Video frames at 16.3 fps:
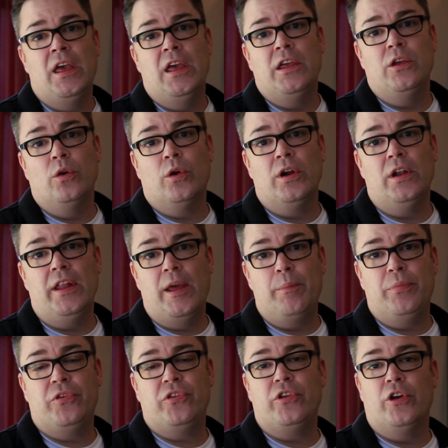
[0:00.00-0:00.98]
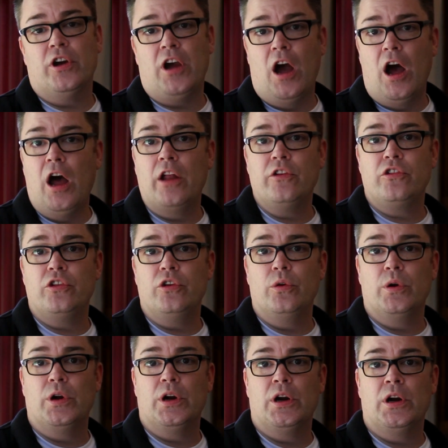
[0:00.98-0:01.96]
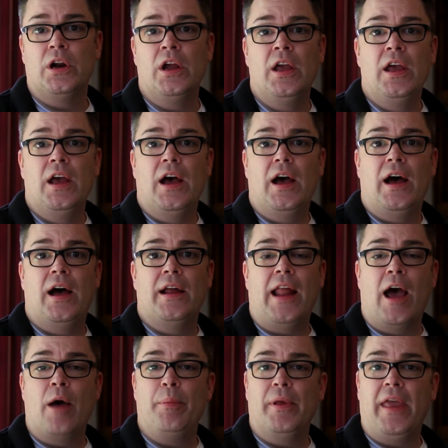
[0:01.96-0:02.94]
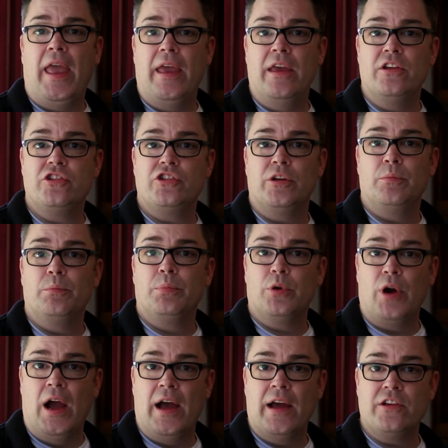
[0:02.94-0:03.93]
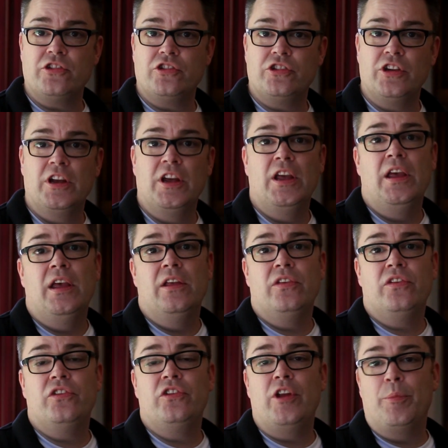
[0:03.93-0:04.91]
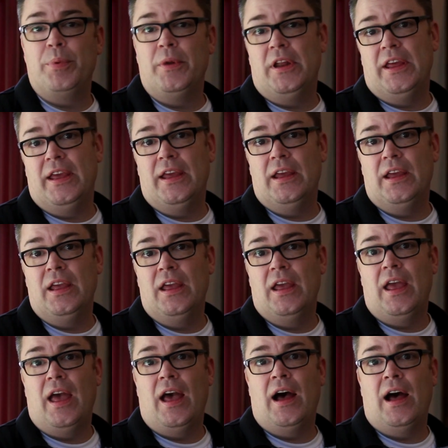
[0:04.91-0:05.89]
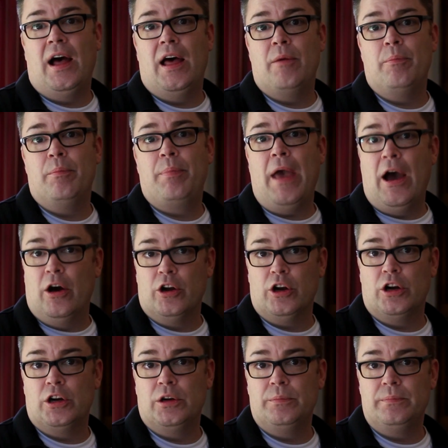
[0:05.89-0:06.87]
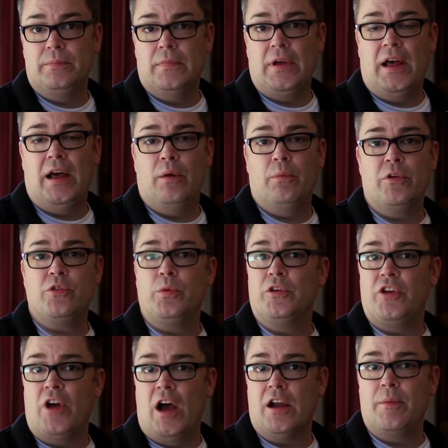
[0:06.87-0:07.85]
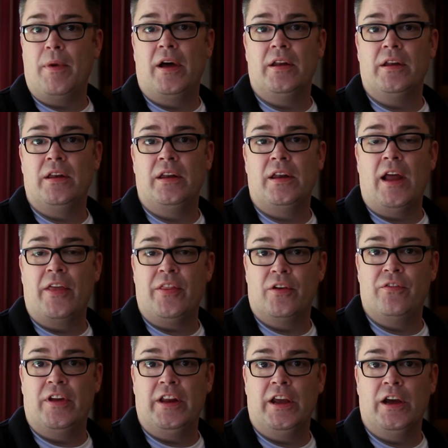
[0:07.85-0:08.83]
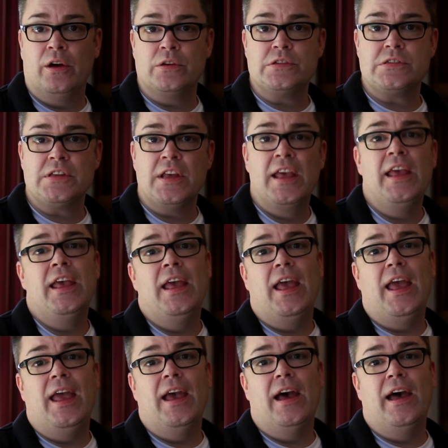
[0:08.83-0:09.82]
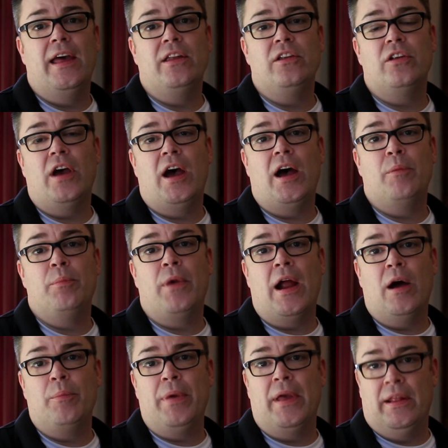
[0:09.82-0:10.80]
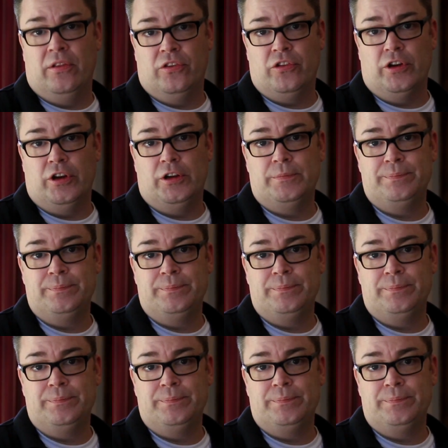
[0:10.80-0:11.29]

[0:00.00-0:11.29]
your lips, your contour, an application brush, stippling, powder, which we'll talk about in other videos, and brow pencil.